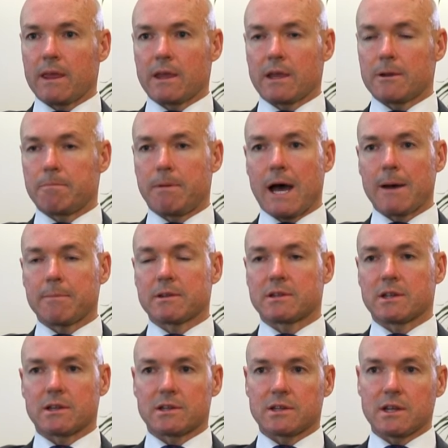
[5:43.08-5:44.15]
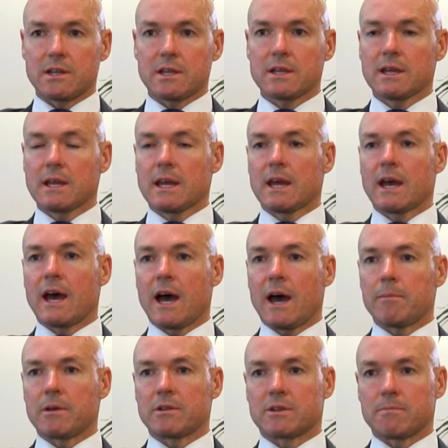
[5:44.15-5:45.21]
apartments in Sydney
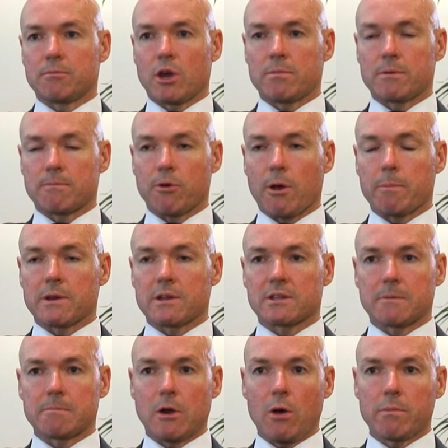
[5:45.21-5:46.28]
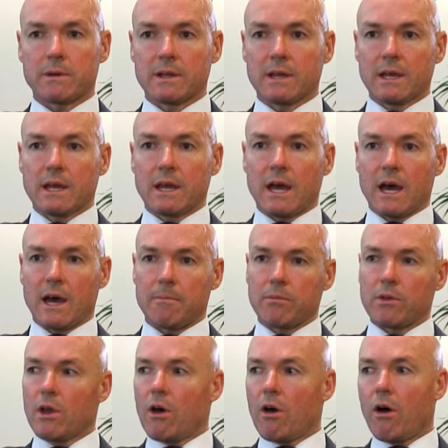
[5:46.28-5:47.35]
and suburban properties in Melbourne.
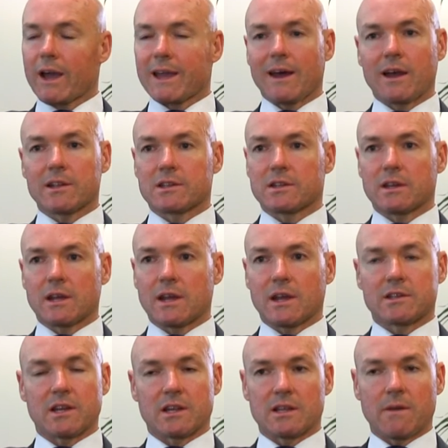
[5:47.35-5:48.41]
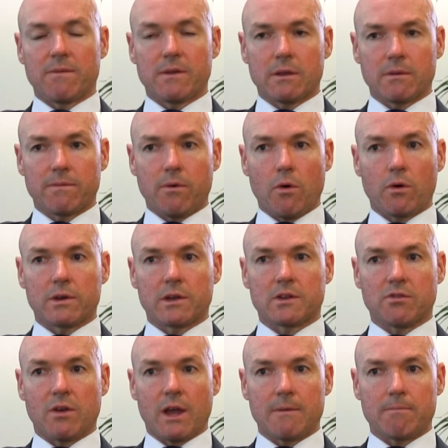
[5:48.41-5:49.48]
I can't see a significant fall in
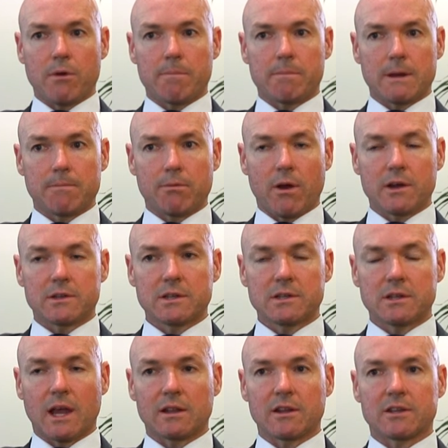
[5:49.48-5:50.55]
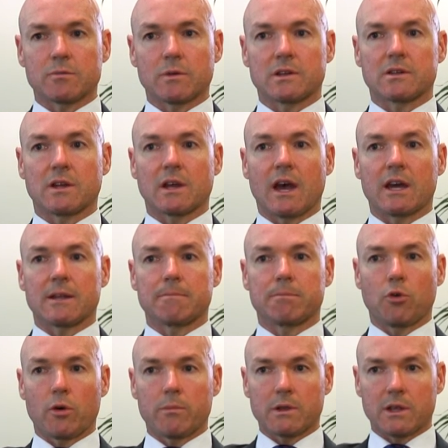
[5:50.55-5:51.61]
Australian property prices unless we see
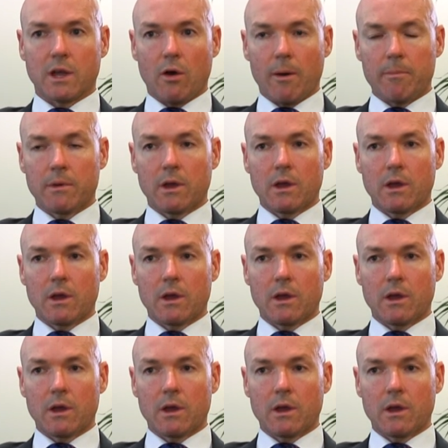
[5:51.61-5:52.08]
unemployment go up